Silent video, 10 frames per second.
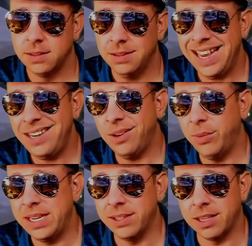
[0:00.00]
And you can
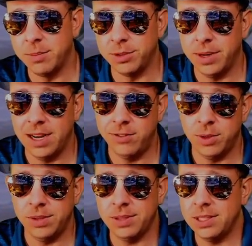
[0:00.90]
wait till it comes around if you
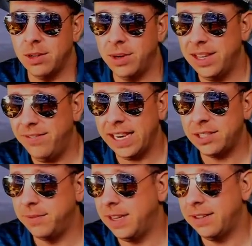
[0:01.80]
want to do it the slow way. The
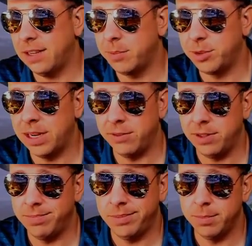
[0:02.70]
faction event comes around
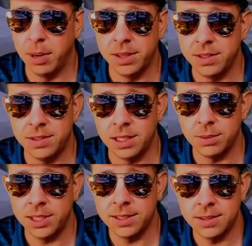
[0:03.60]
every month to
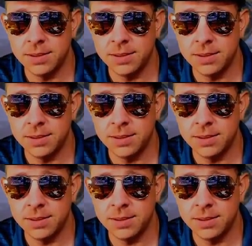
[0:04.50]
6 weeks.